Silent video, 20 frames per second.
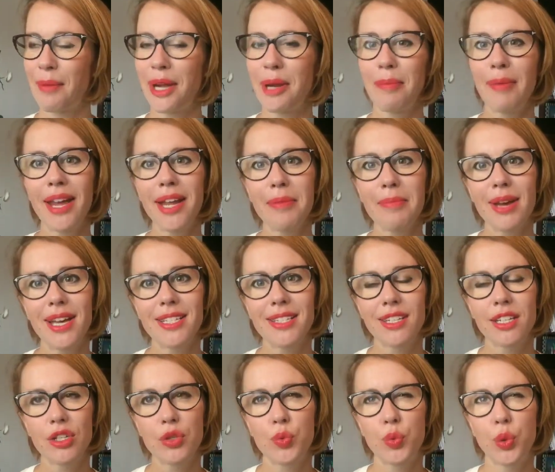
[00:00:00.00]
My main
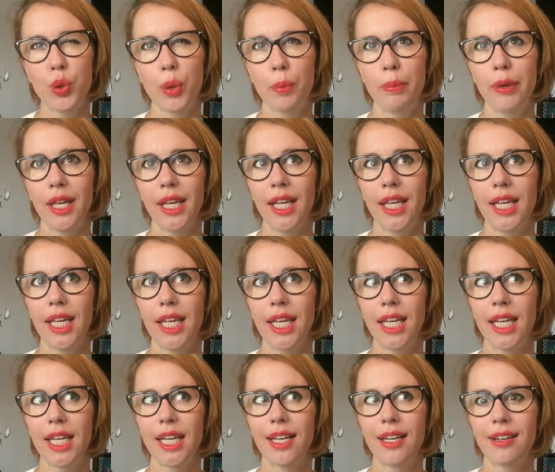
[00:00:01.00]
message would
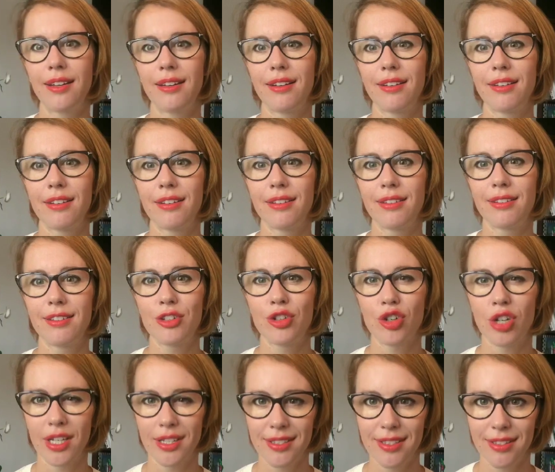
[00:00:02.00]
be
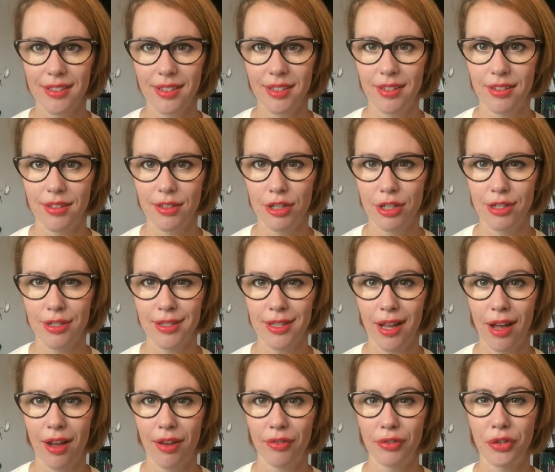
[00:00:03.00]
trust in
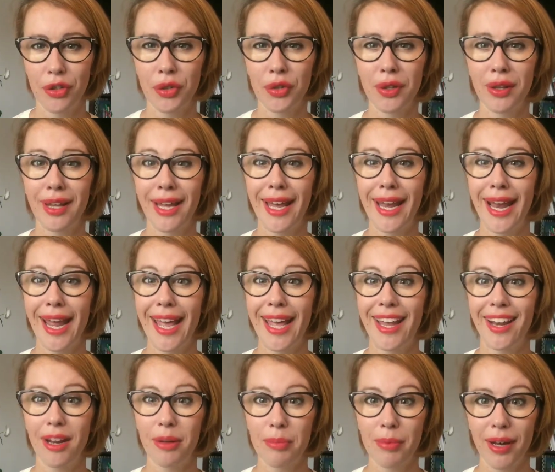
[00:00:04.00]
yourself. Don't let
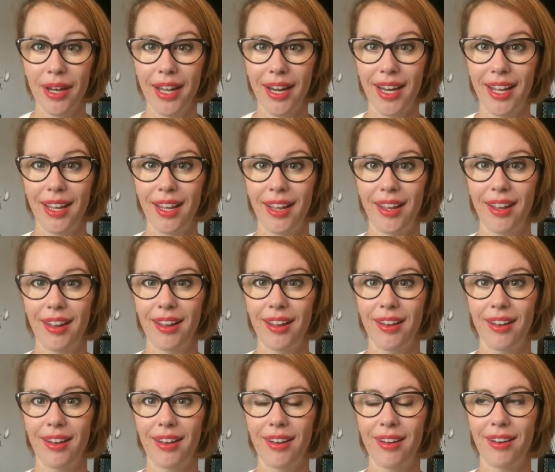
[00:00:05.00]
anybody
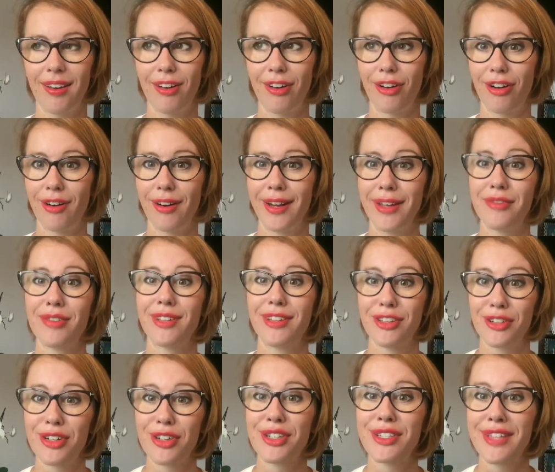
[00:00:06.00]
or
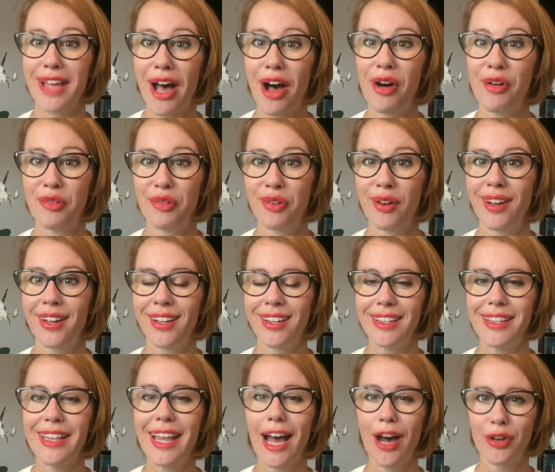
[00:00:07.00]
even yourself
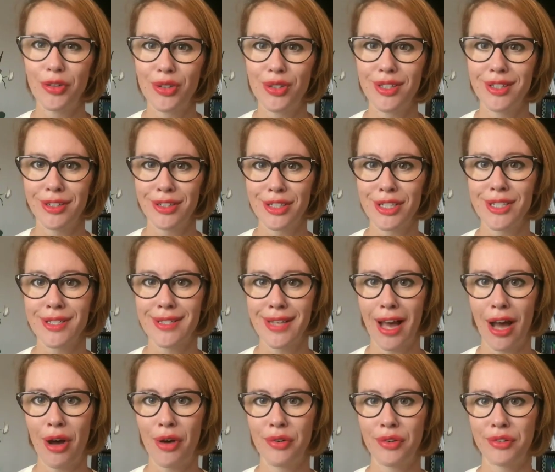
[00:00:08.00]
doubt
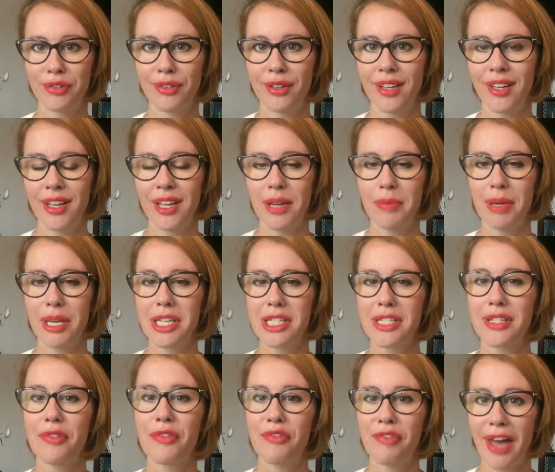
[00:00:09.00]
yourself,
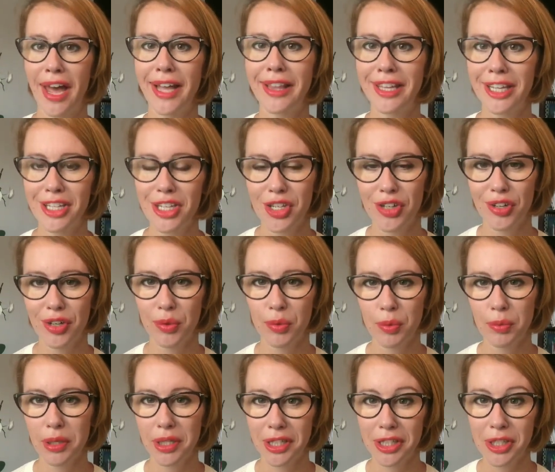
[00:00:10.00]
because the fact that you're a
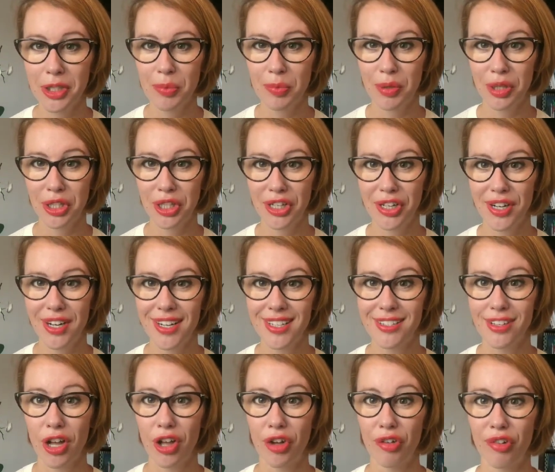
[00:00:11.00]
woman entrepreneur
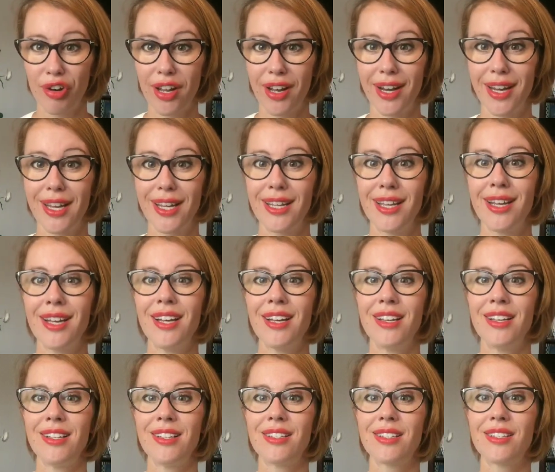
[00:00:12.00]
is already
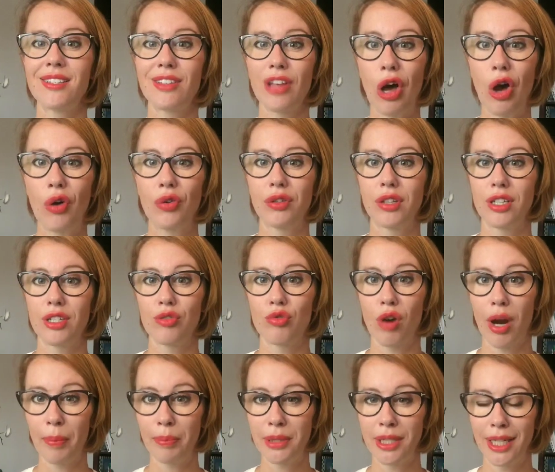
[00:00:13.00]
so
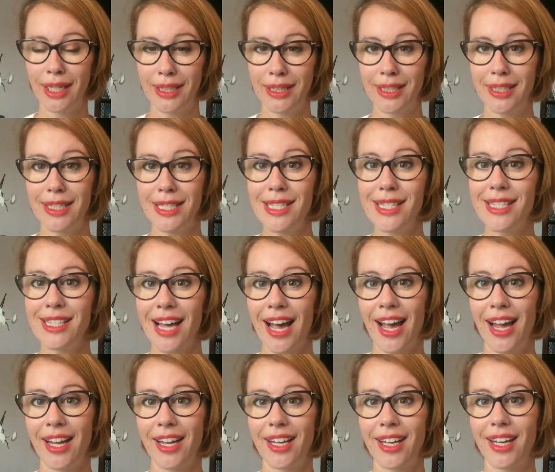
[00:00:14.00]
disrupting the
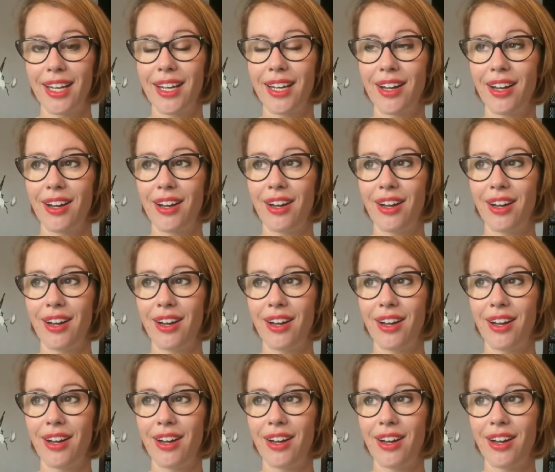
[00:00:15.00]
design